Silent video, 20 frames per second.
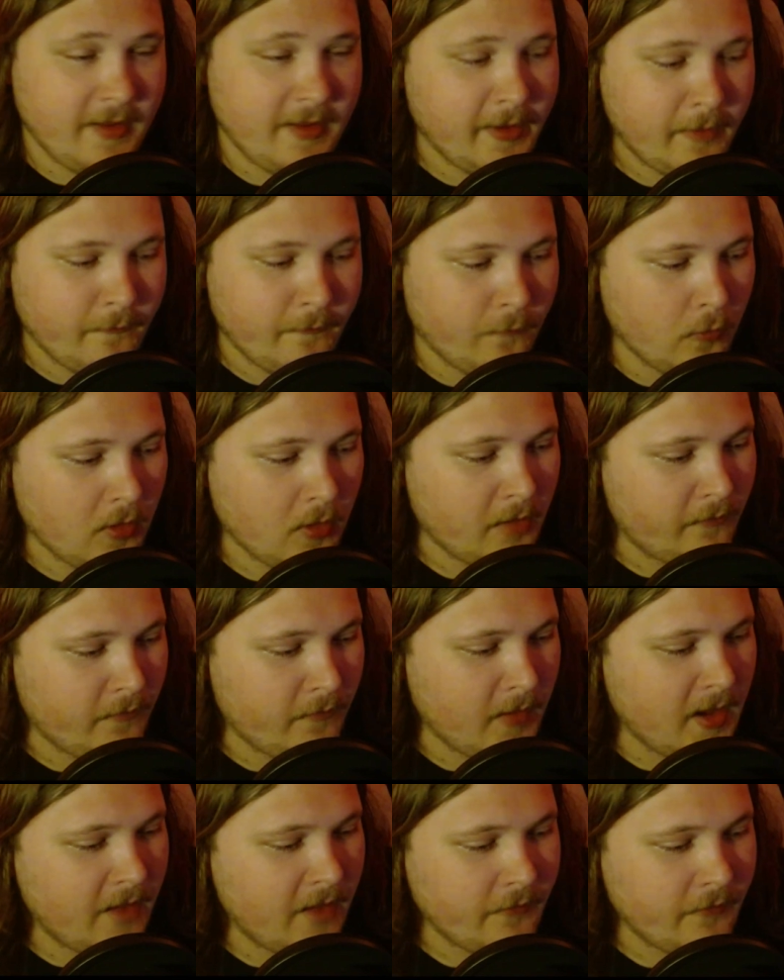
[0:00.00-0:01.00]
a 4 out of
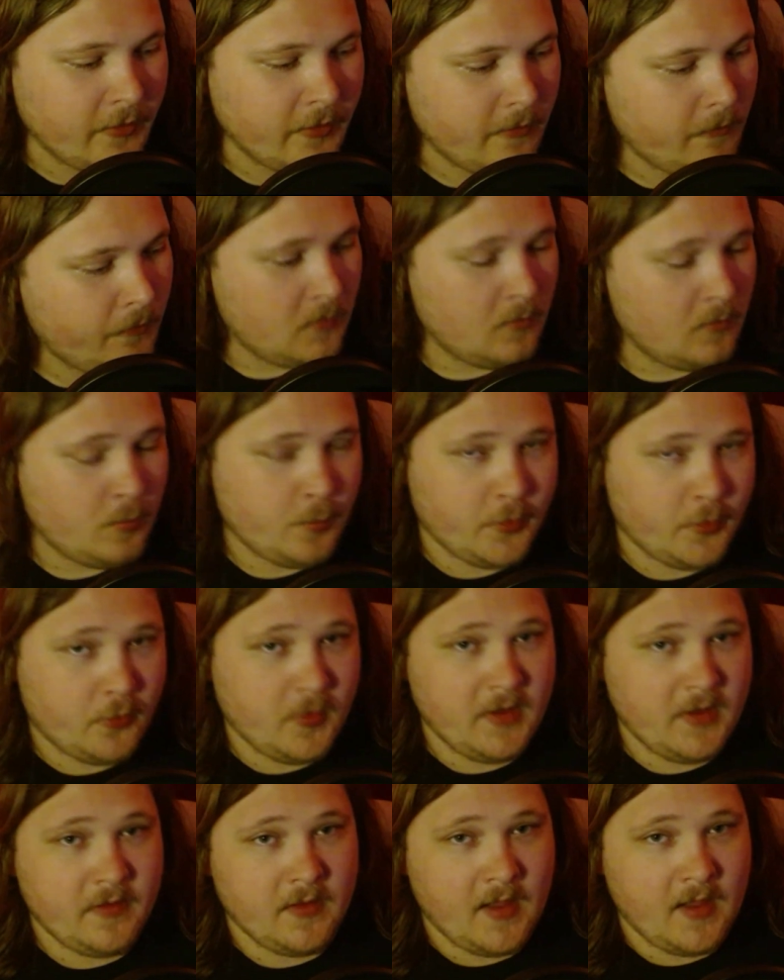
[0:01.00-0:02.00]
5,
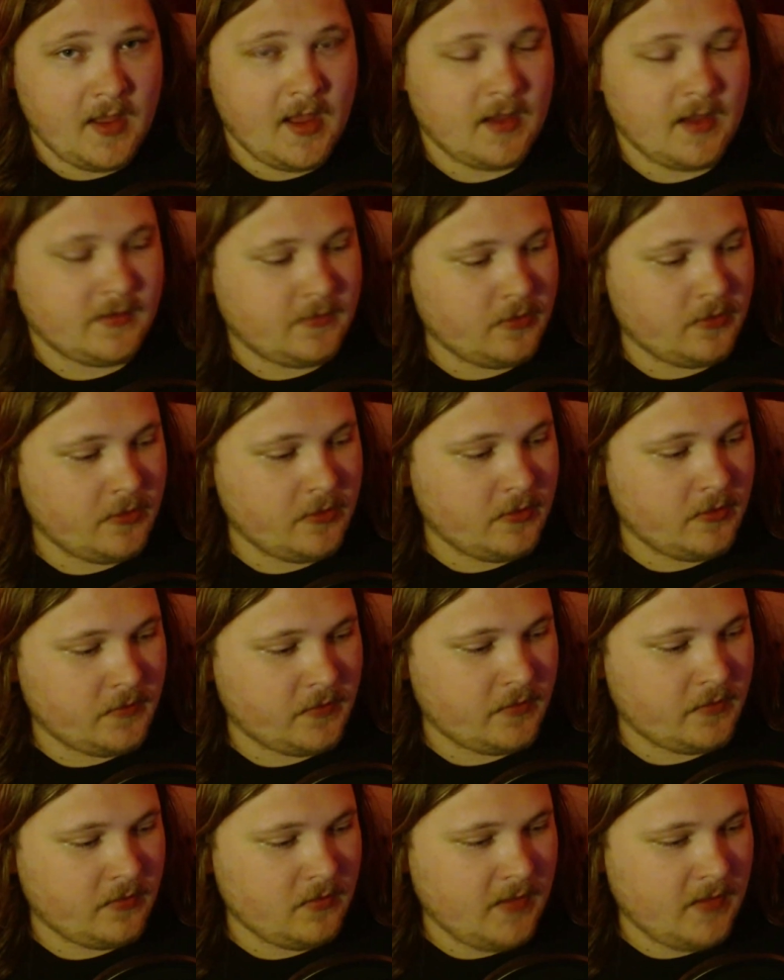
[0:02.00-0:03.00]
Between the
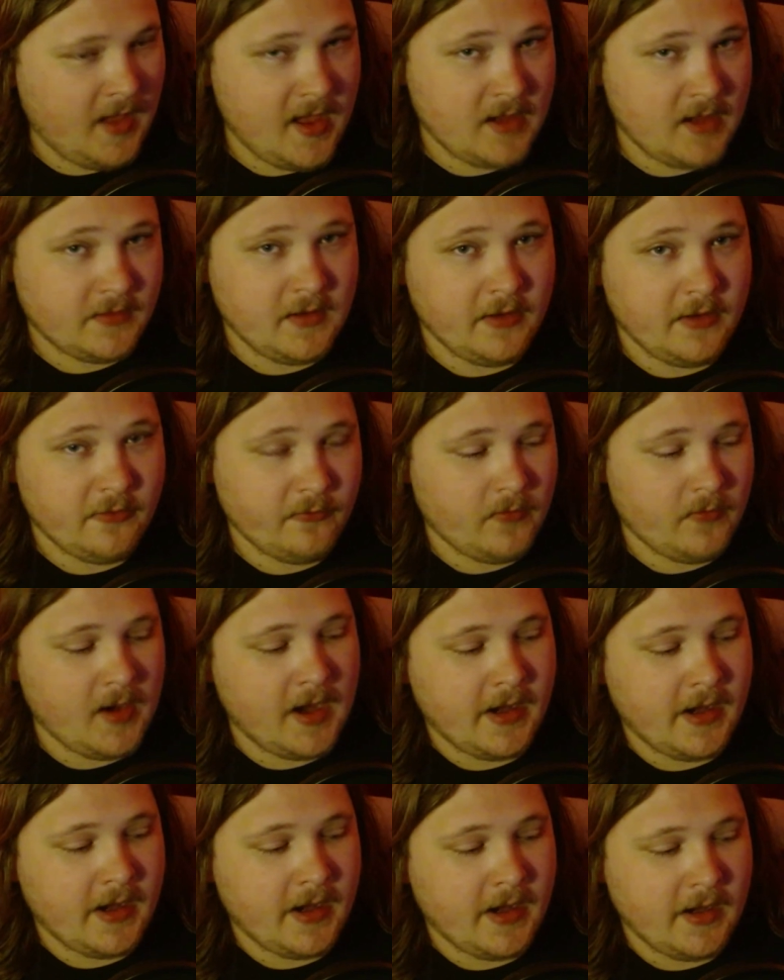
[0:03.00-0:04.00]
actors, the acting, the
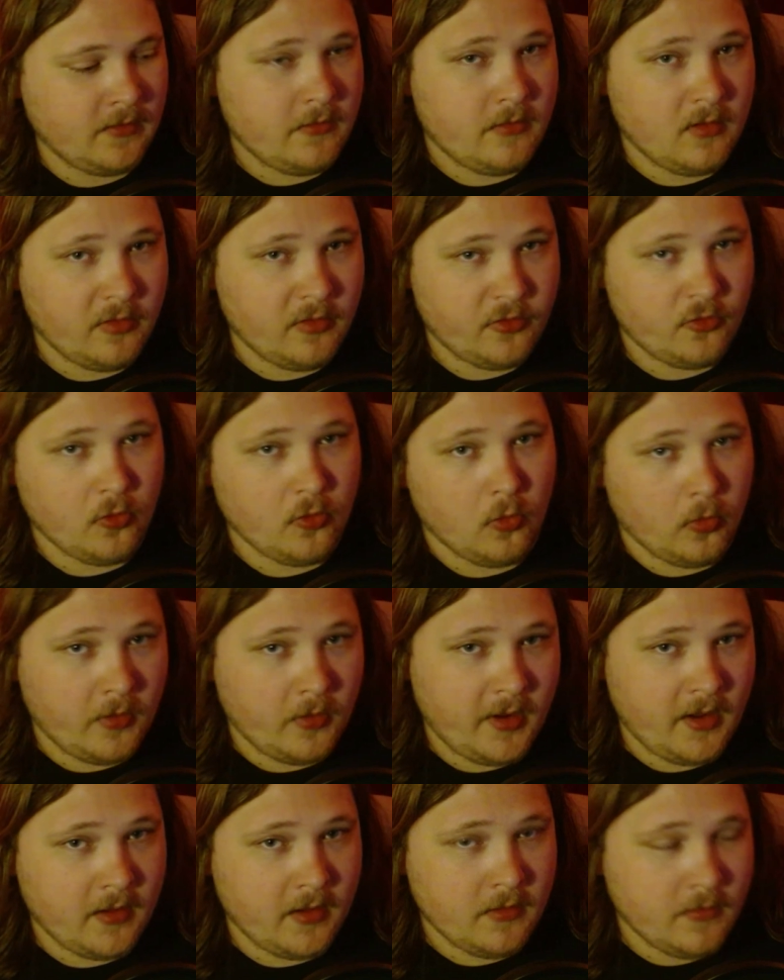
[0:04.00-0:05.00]
writing, the
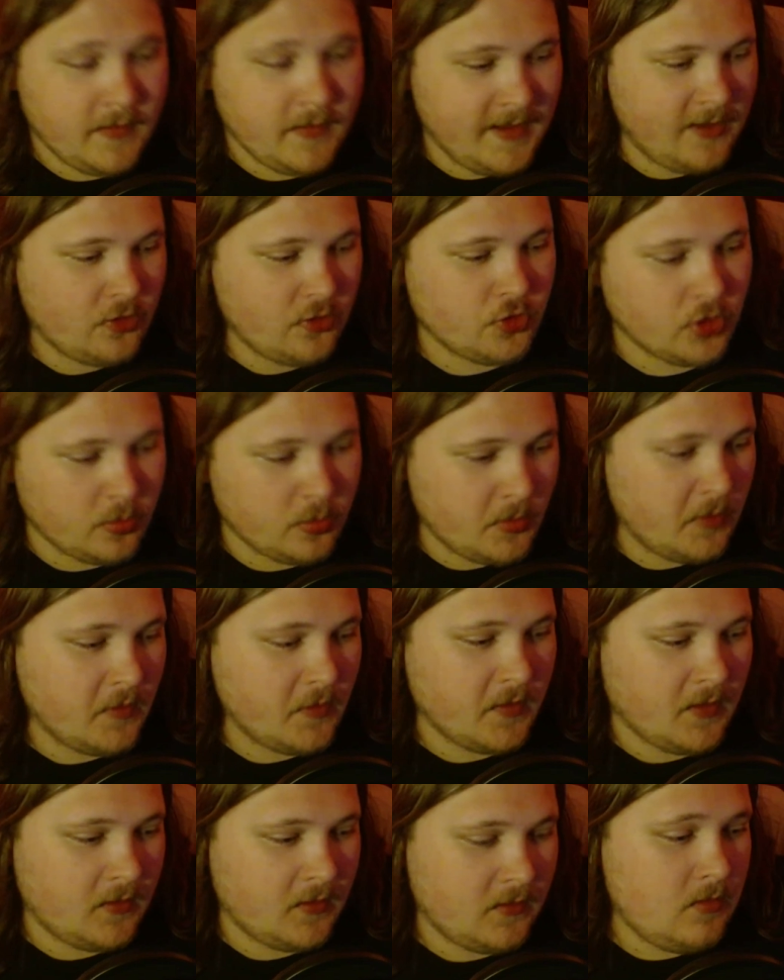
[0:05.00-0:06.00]
story, the intro
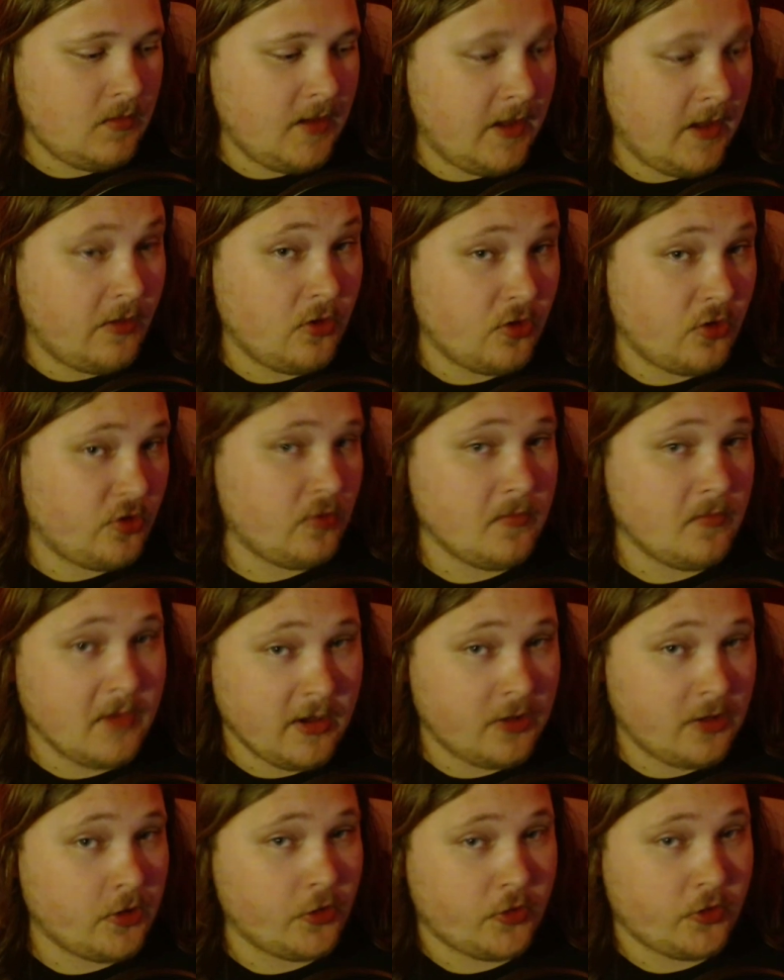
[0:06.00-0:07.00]
music, and just the
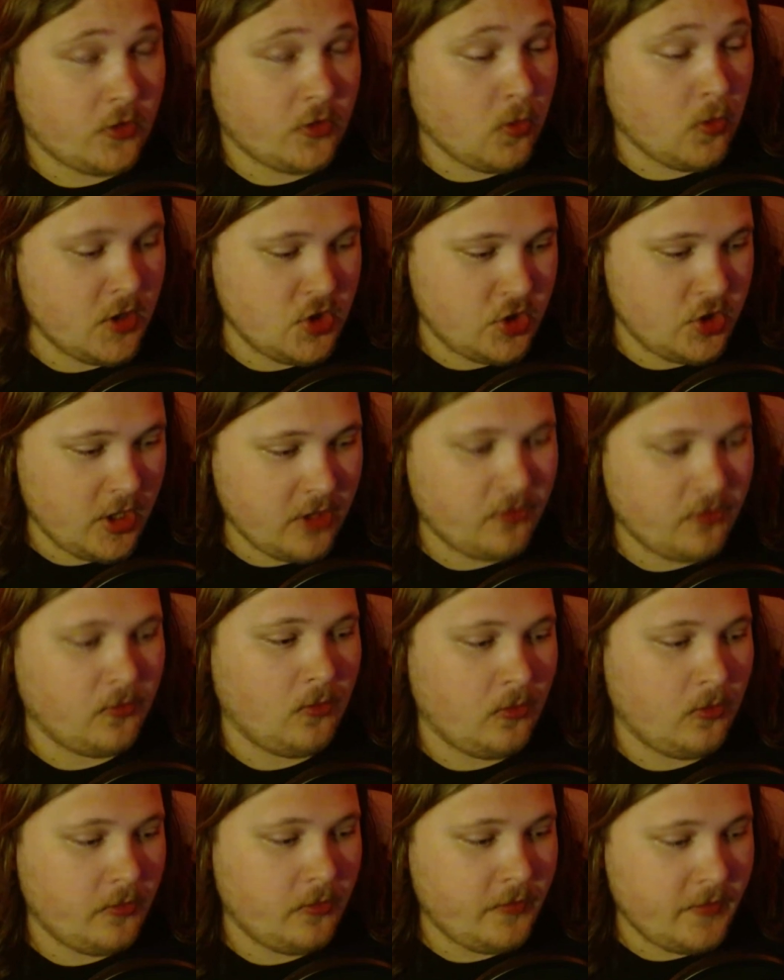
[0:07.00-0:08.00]
regular score in
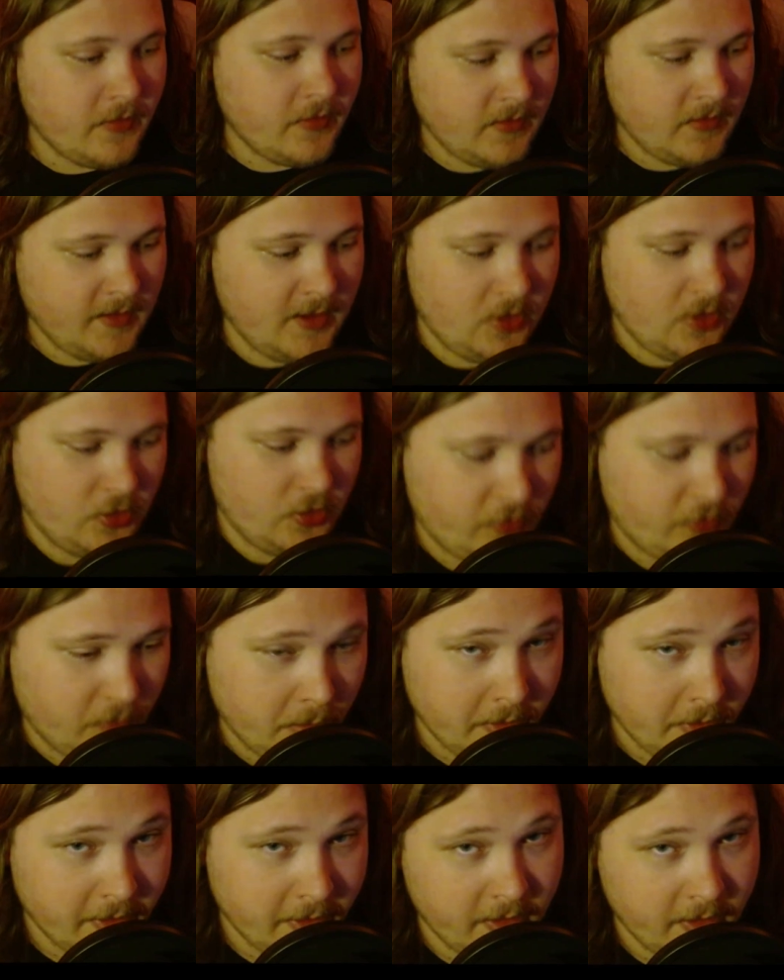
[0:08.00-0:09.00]
general, it's just
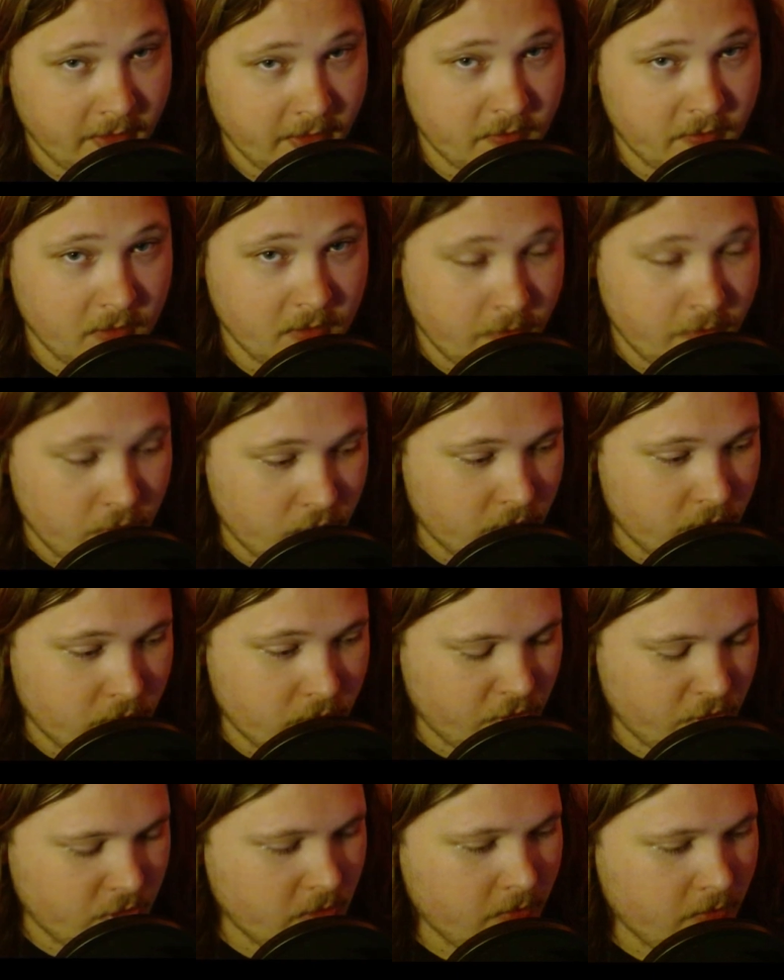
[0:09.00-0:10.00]
really good. So the
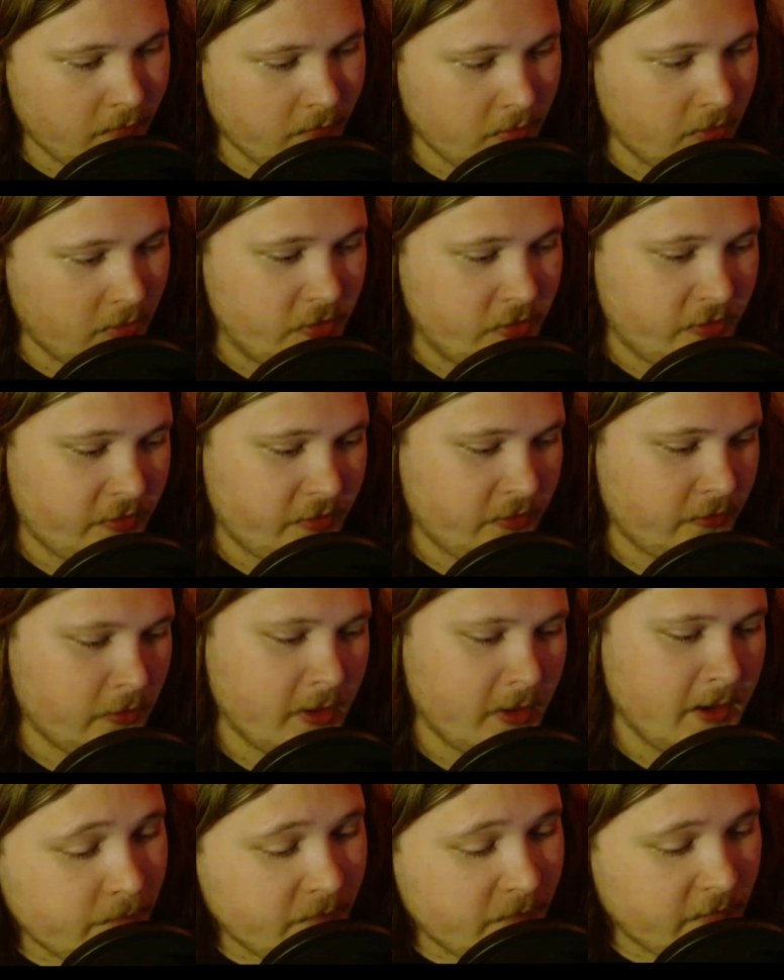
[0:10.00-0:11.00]
show overall is just great.